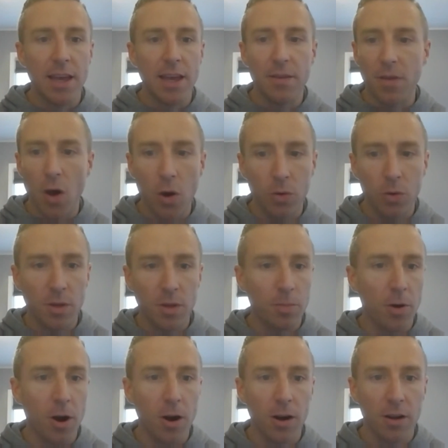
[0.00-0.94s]
they've owned the
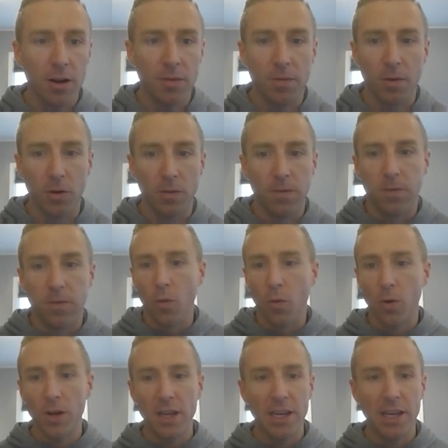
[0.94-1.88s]
park for
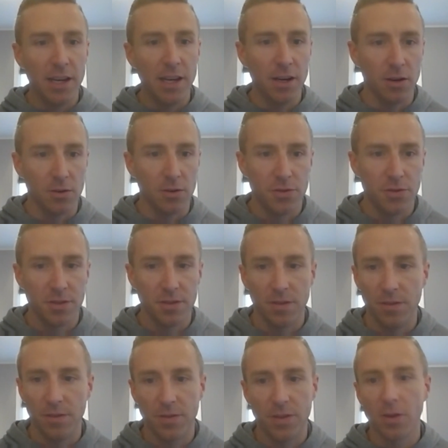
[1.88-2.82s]
40 years